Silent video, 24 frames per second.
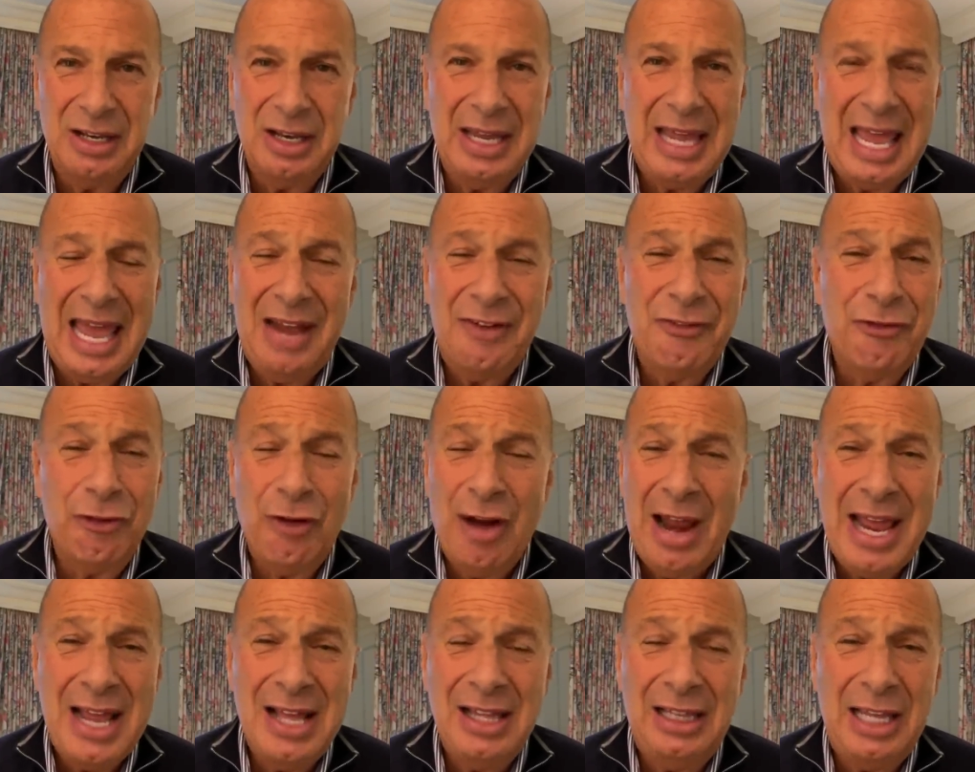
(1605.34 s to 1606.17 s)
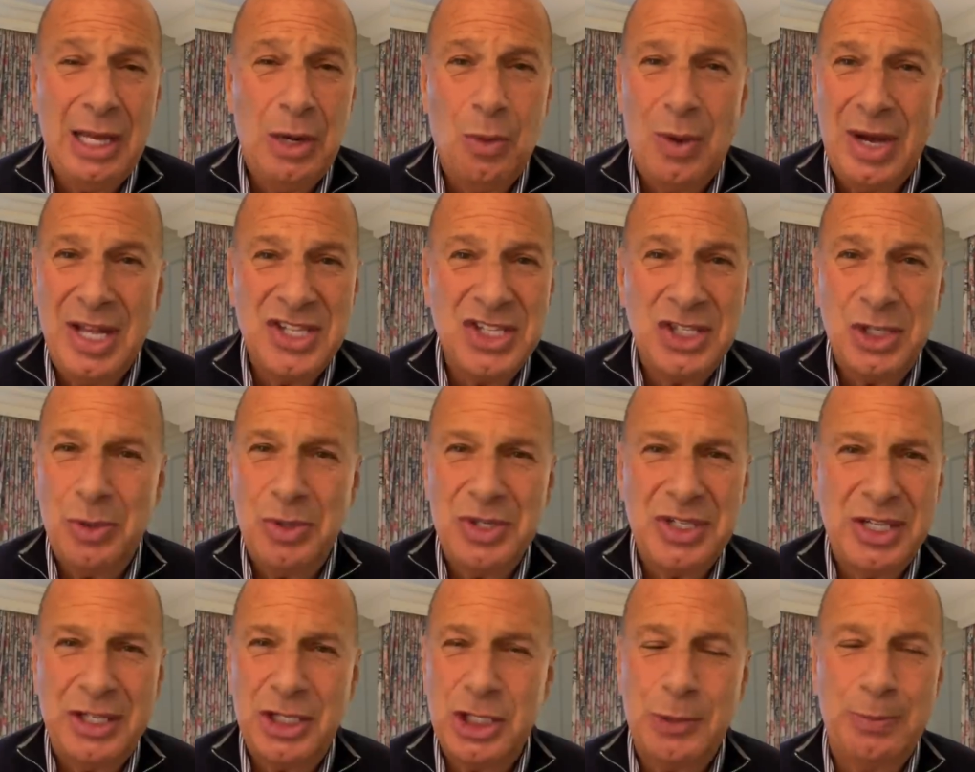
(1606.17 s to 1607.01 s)
And frankly, once it was
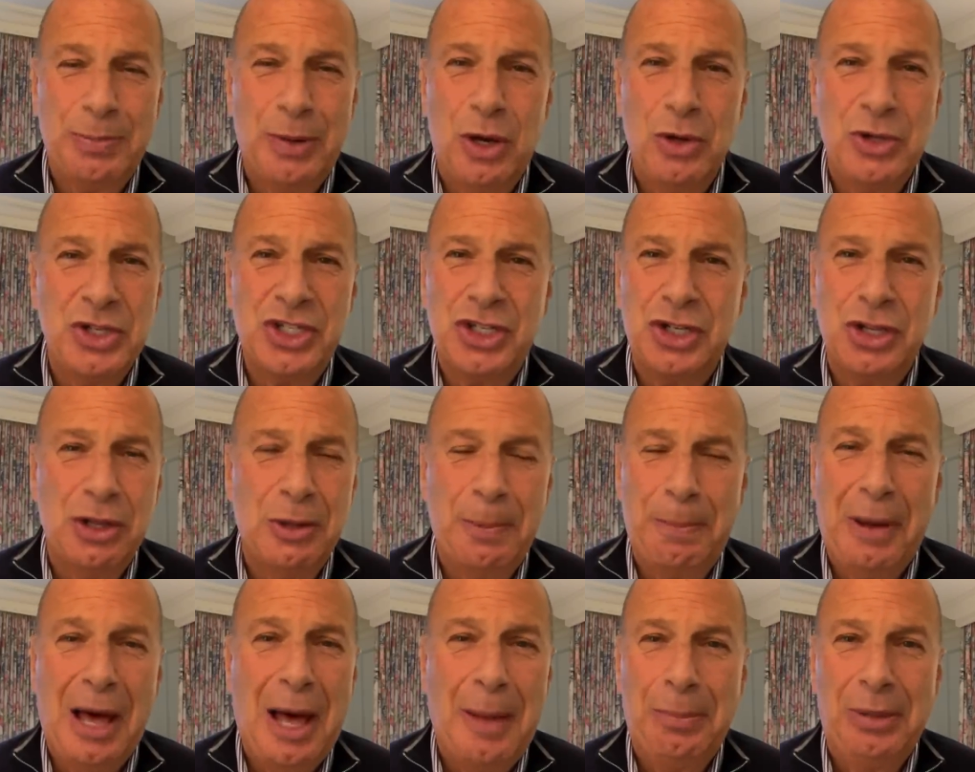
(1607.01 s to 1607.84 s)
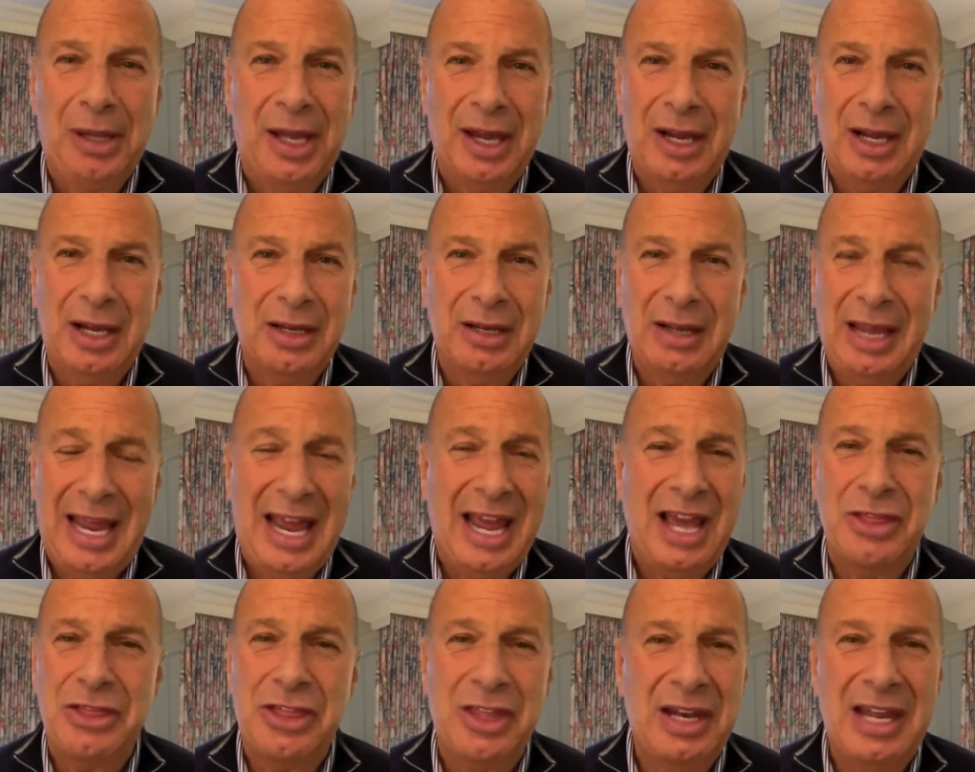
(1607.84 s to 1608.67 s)
exposed to the public,
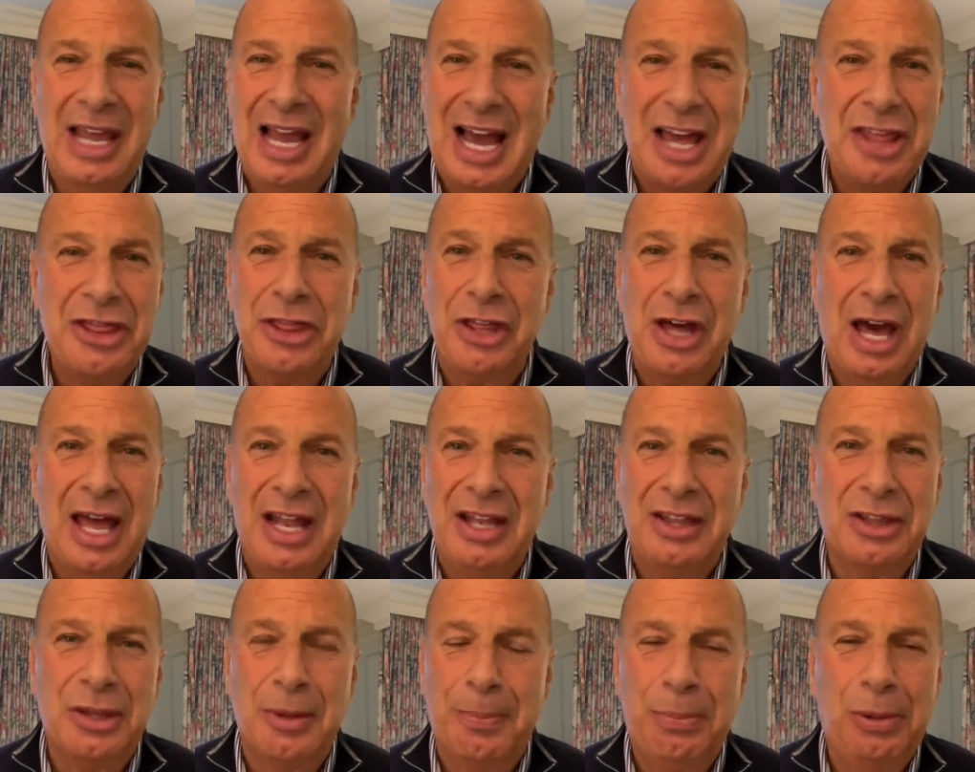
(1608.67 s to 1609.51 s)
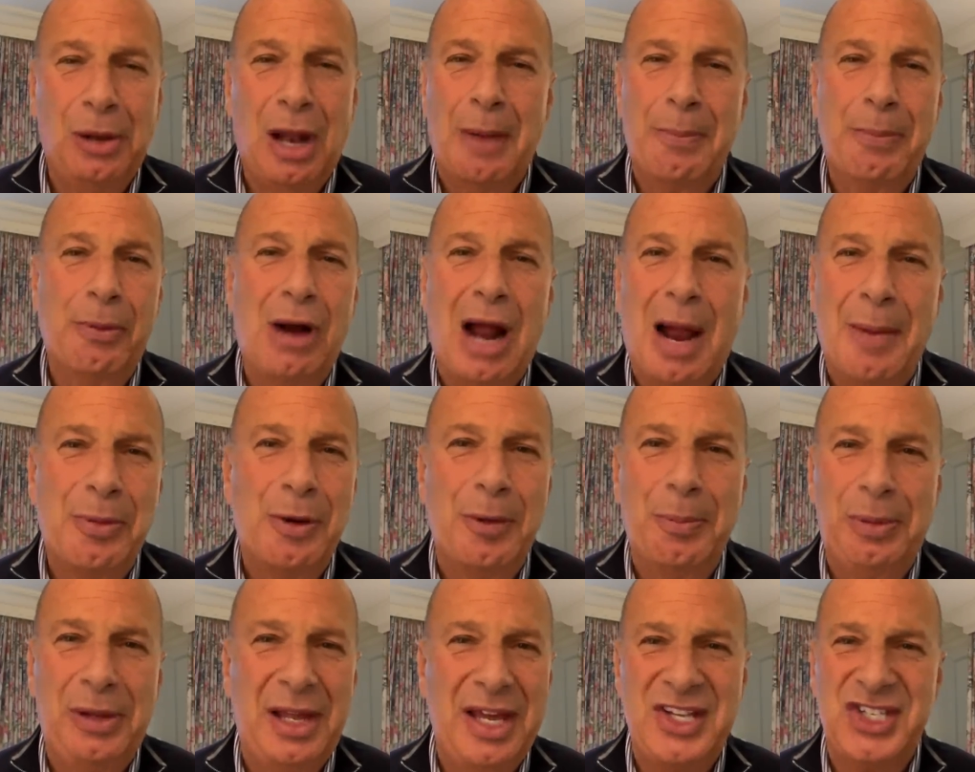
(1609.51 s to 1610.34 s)
Anthony, I thought the pl- proper
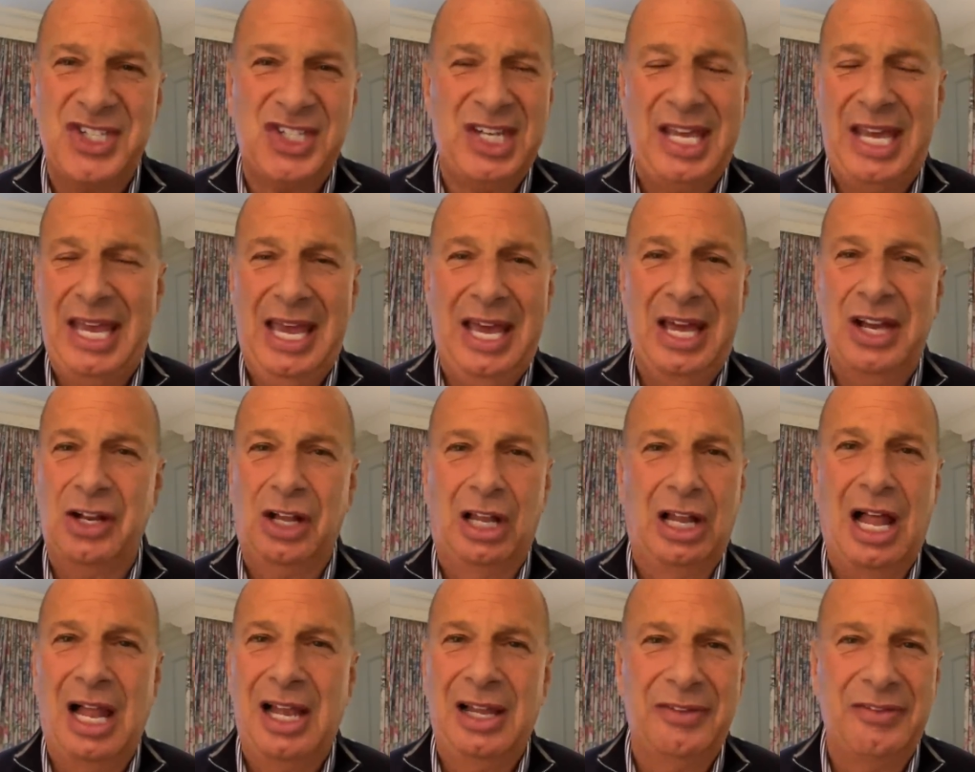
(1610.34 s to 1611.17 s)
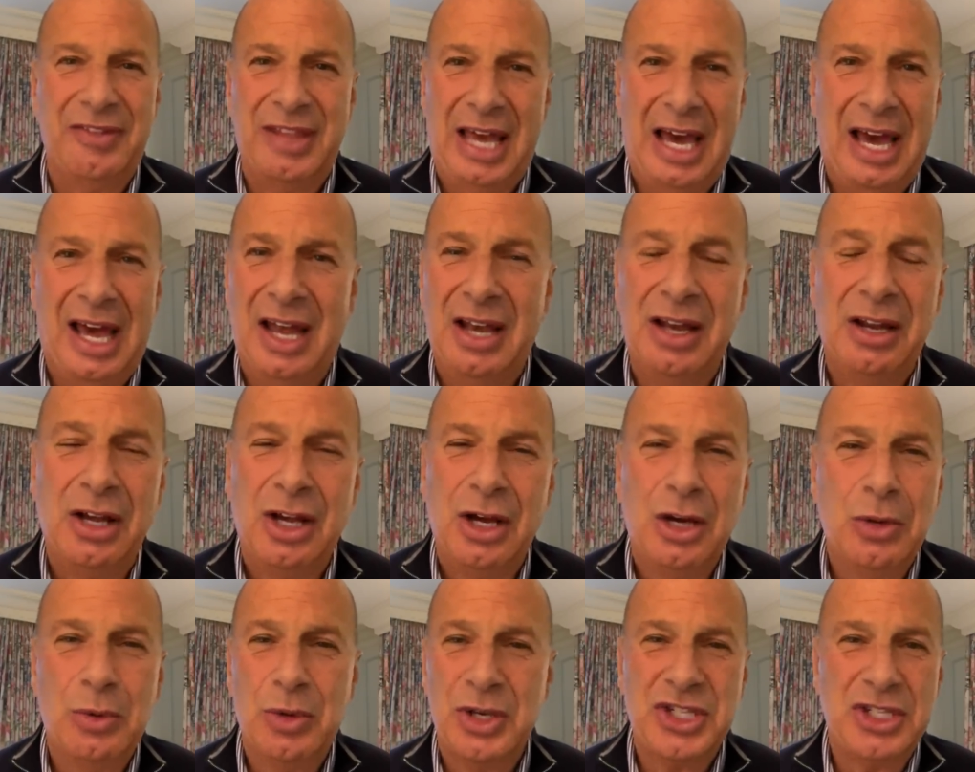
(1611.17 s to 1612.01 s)
place to handle all of that
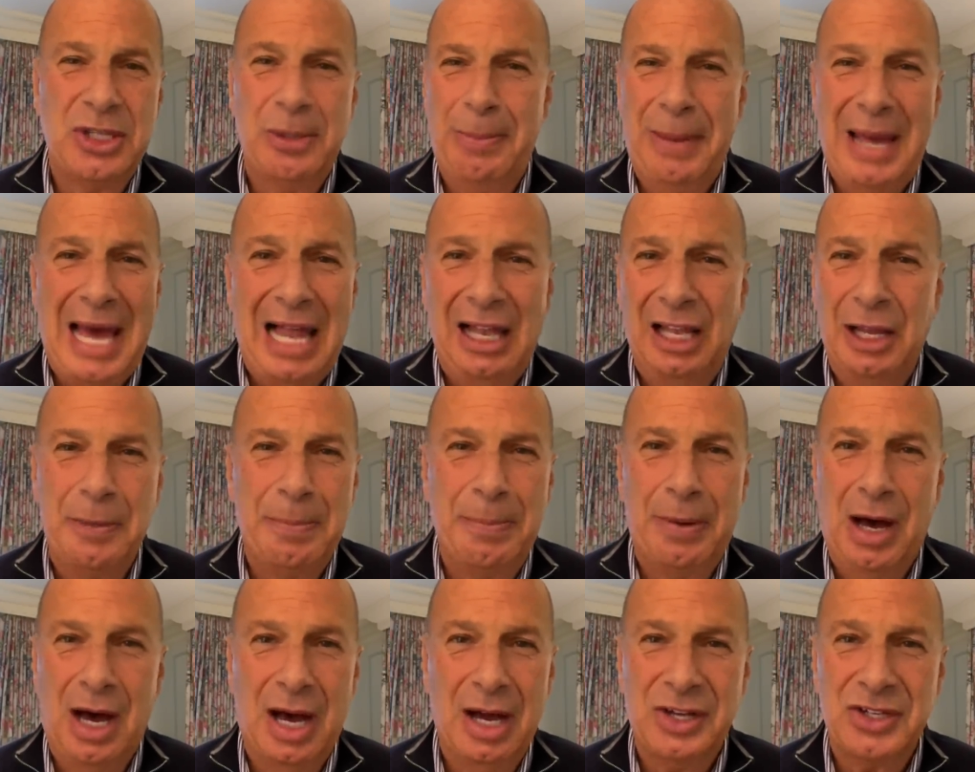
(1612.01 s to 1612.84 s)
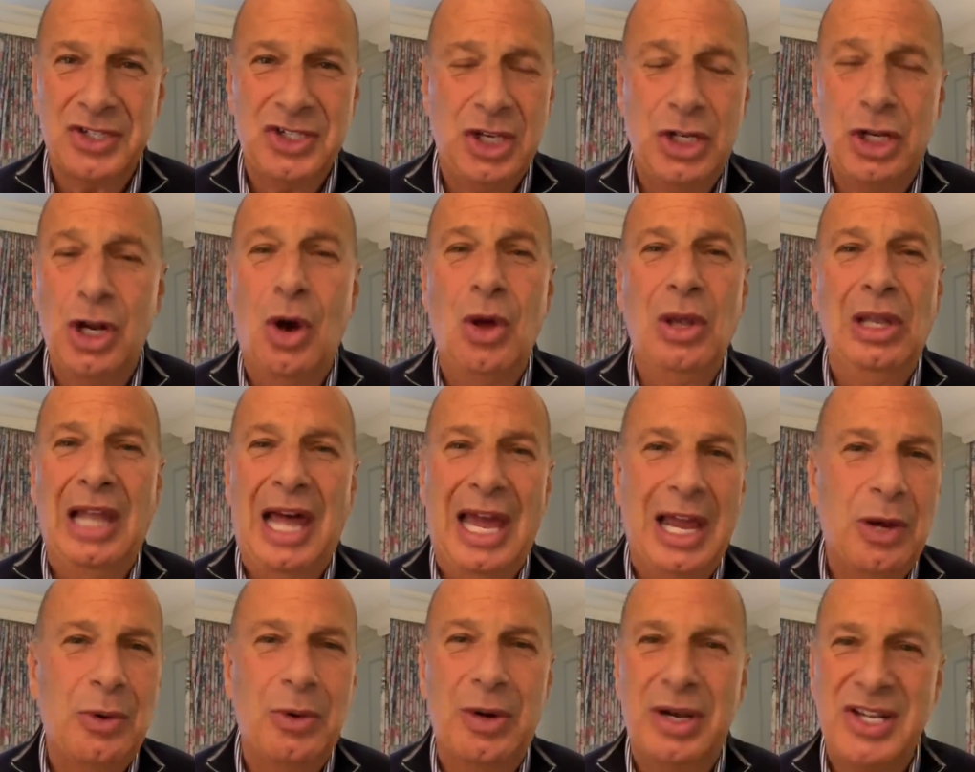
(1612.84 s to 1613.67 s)
was the ballot box. You don't like
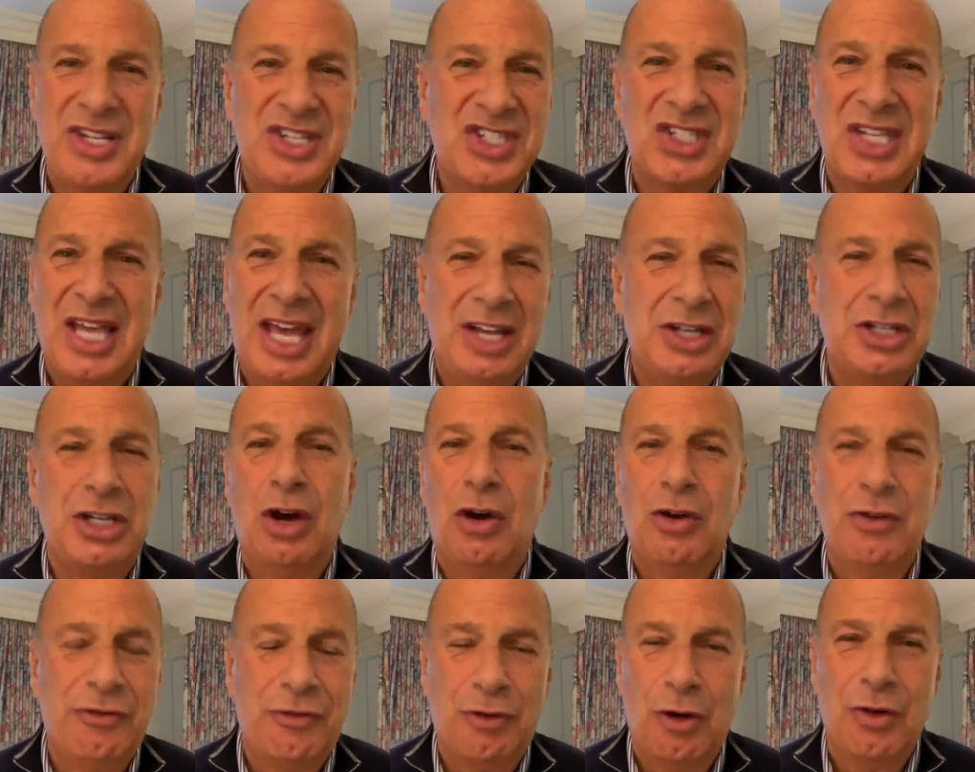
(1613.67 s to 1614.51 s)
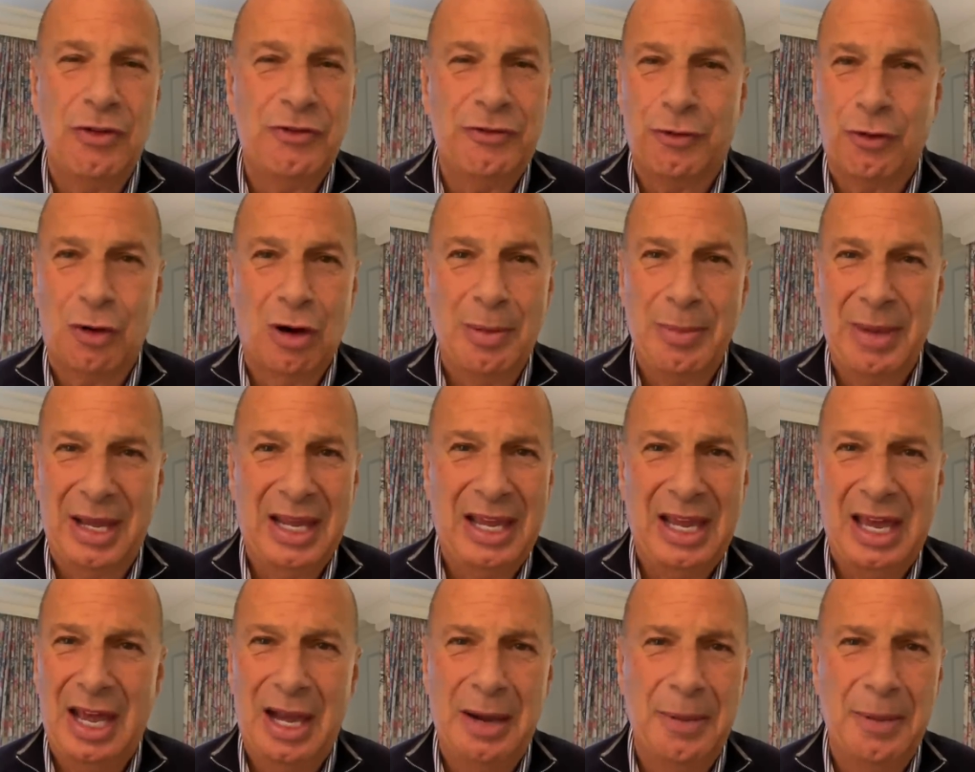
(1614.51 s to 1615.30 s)
what he said, don't vote for him again.